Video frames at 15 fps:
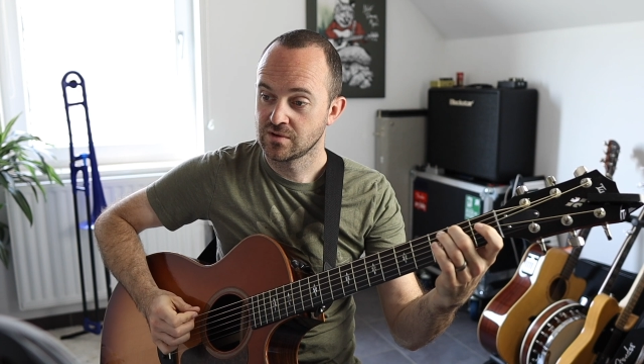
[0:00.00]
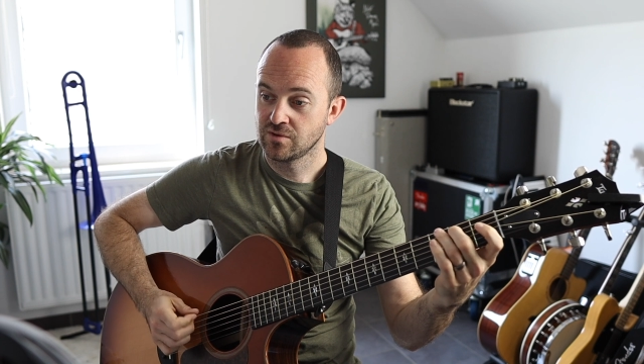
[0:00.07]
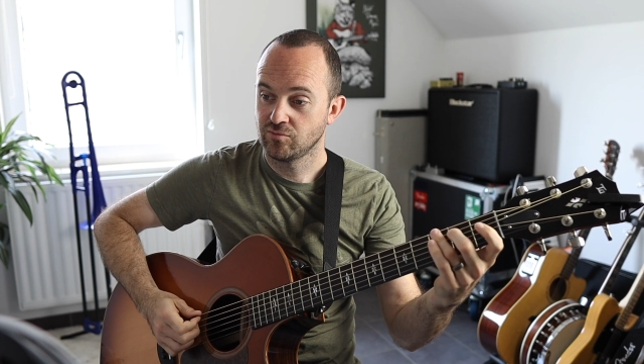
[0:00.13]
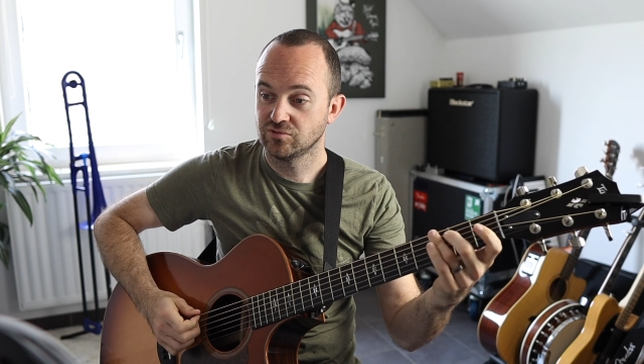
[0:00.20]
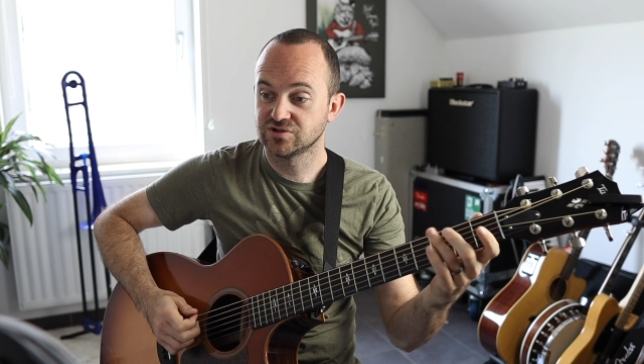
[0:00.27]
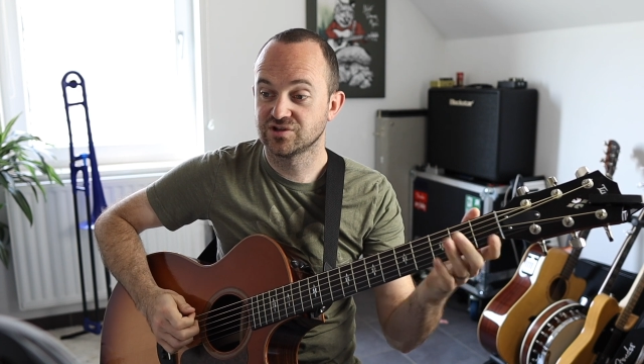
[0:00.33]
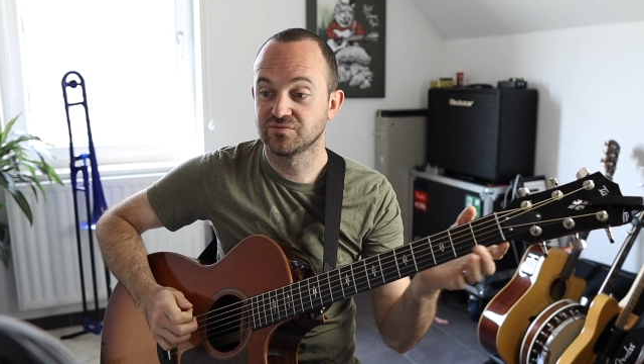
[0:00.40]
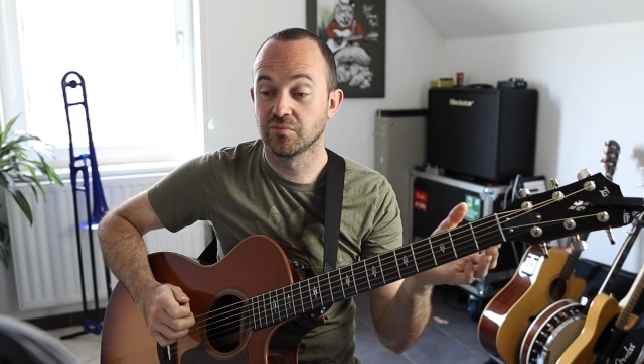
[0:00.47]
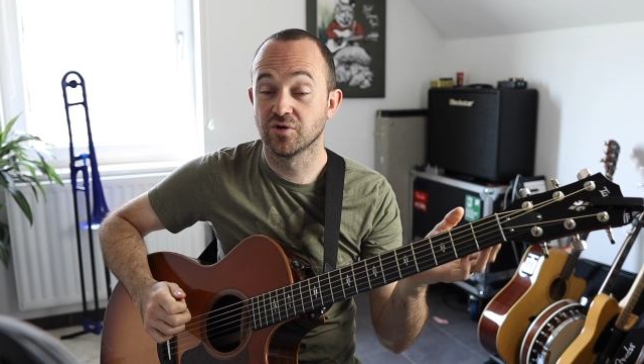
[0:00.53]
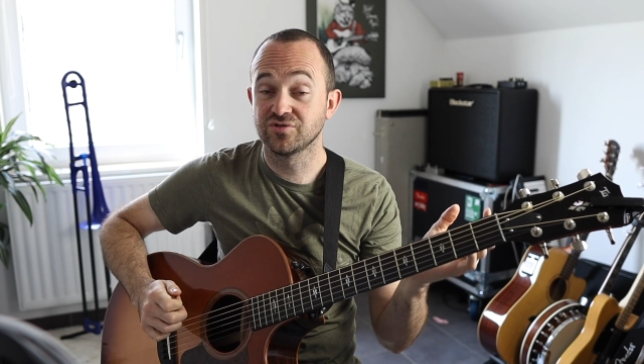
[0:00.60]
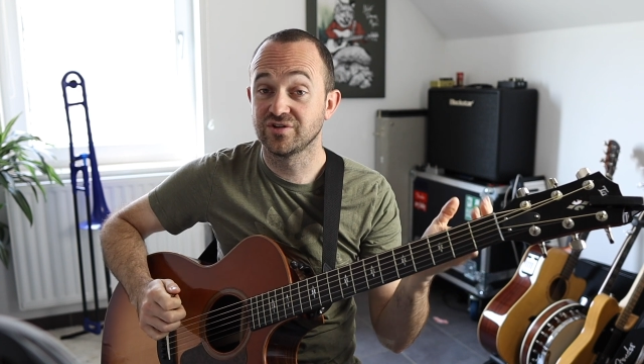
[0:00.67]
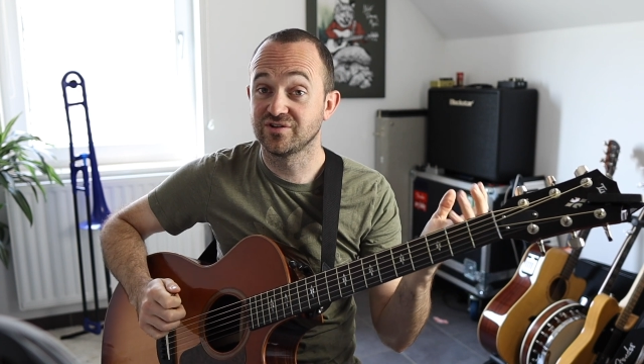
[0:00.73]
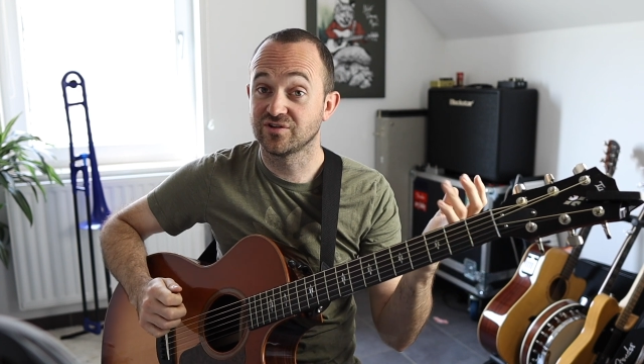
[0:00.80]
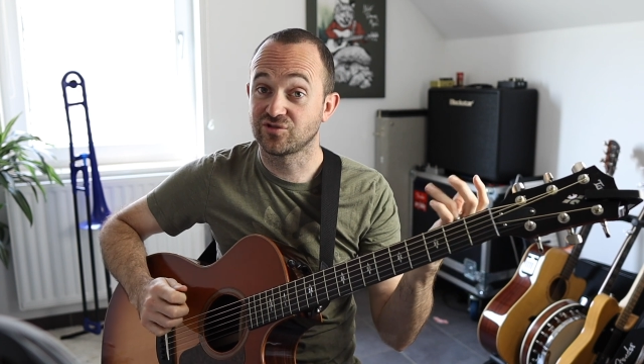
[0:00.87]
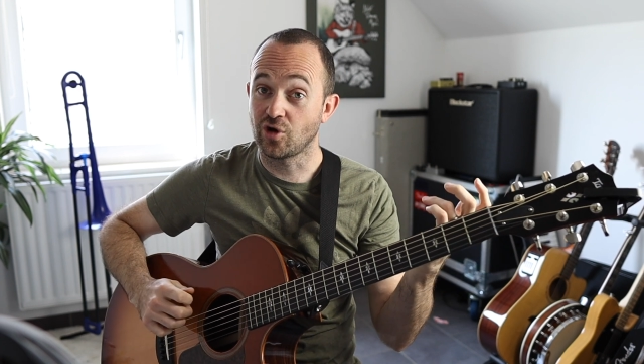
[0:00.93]
which is
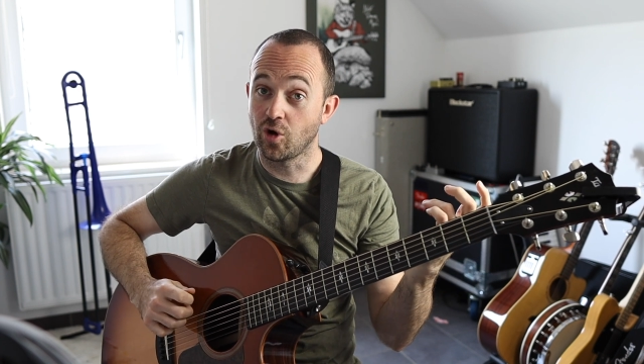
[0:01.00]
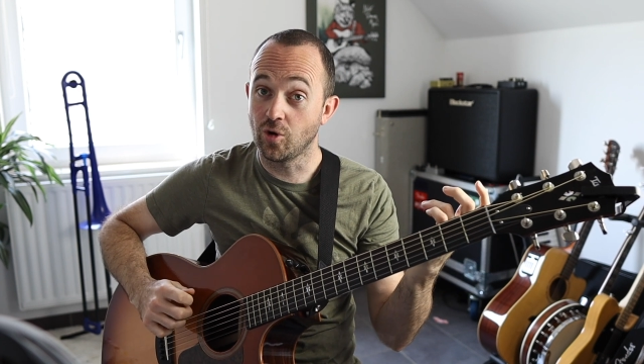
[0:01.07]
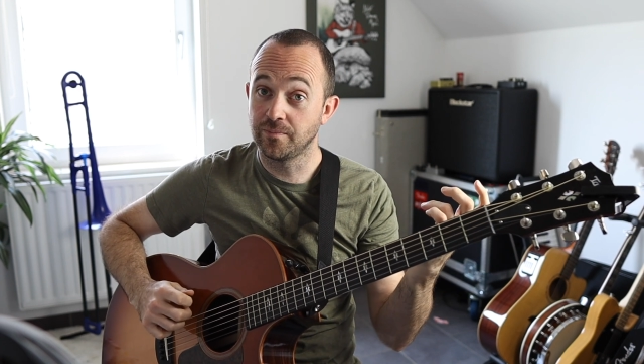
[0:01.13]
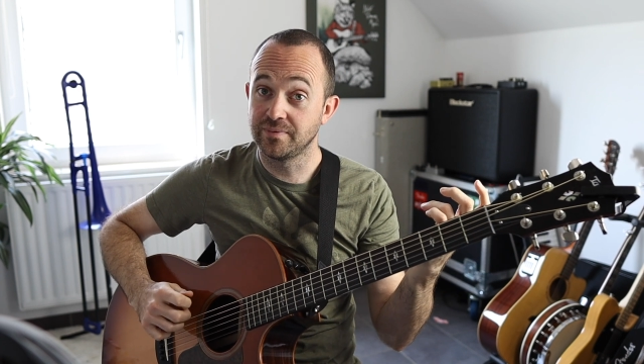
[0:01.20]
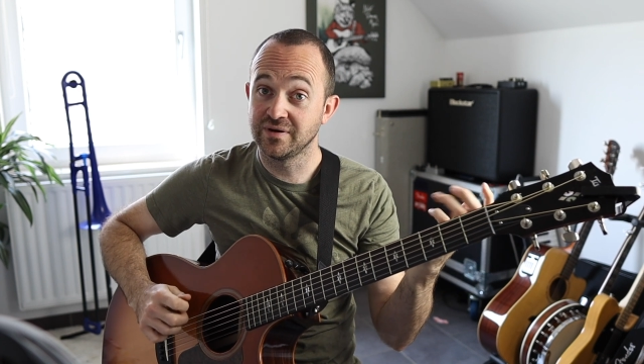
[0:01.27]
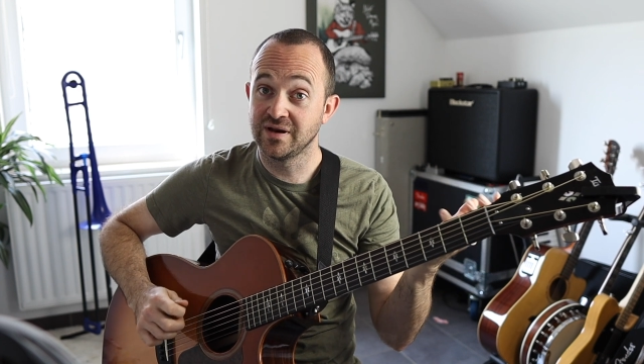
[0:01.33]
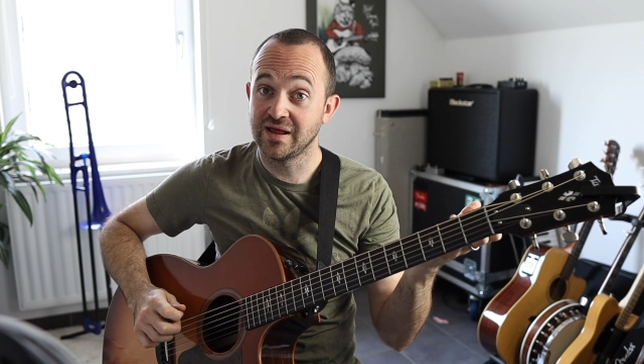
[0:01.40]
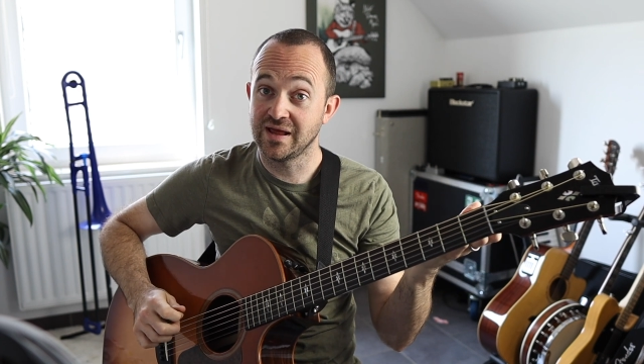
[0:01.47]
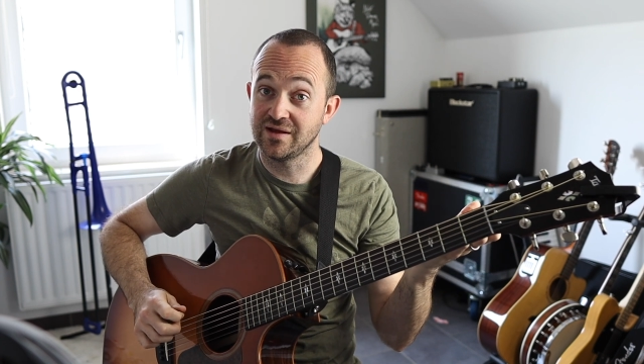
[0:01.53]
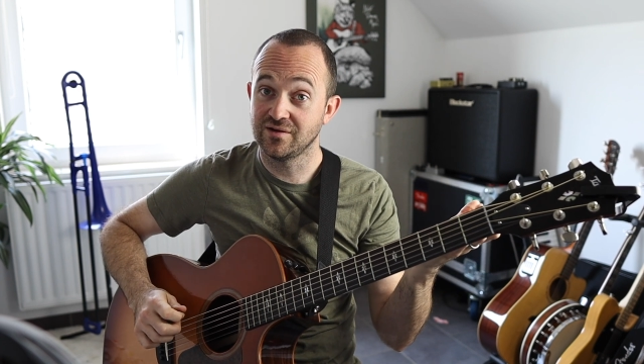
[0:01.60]
mostly just open